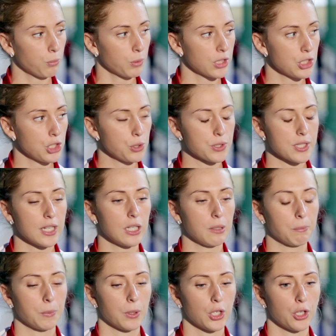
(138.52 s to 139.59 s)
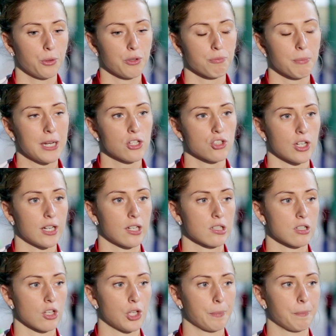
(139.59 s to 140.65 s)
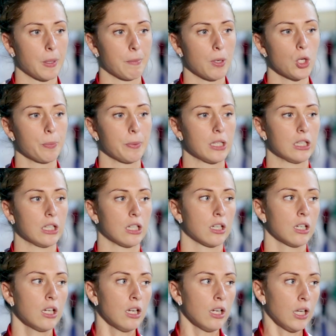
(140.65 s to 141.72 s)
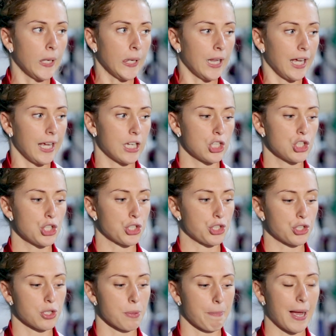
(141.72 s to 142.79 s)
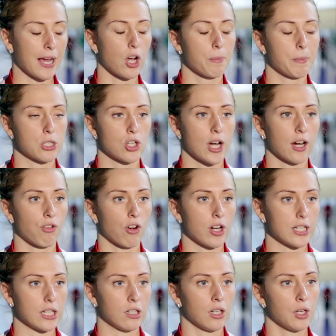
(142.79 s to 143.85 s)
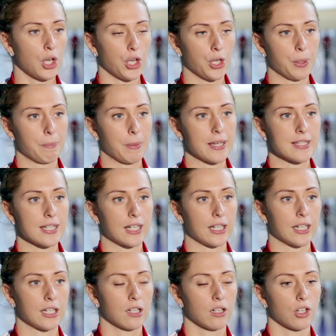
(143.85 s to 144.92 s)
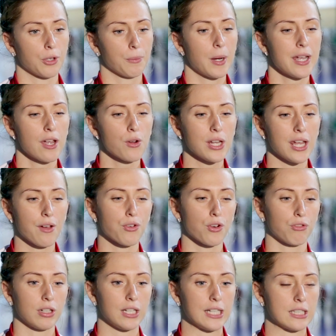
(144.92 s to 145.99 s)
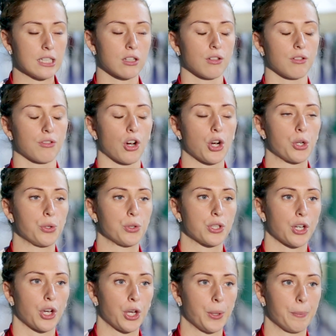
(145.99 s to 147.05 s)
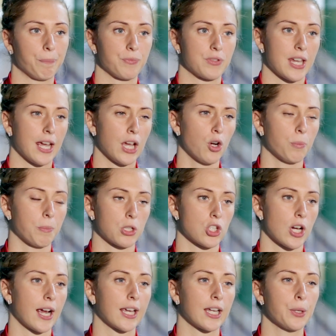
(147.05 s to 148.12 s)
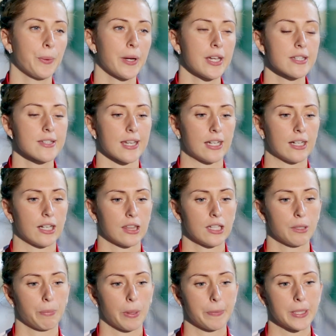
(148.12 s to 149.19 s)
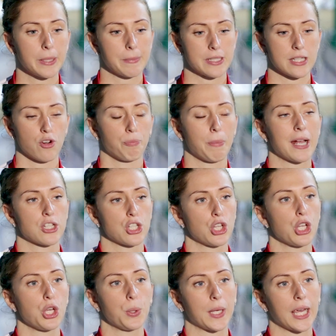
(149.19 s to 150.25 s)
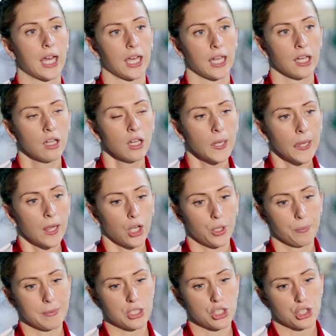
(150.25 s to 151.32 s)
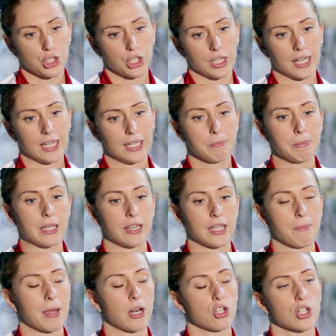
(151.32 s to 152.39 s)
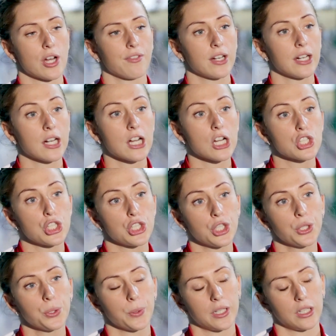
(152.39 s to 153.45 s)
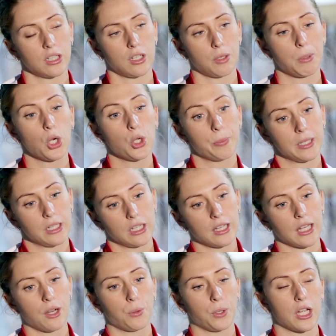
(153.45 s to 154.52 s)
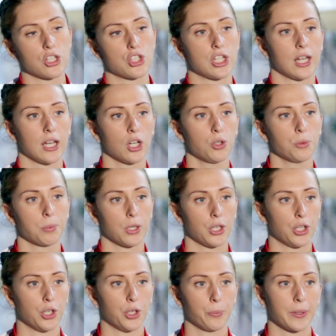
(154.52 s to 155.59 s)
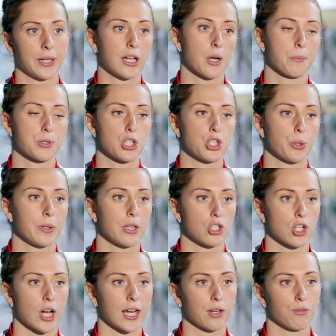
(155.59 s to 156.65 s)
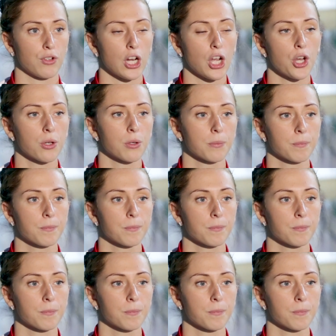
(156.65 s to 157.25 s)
With the new team, with Matrix, I'm hoping that it can just back up my track riding, basically. I only ever really did the road to help my track anyways, and I think by bringing myself back to the UK, it's just going to limit the amount of travelling I actually do, and I'm hoping that that will actually help when it comes to doing the track in Rio.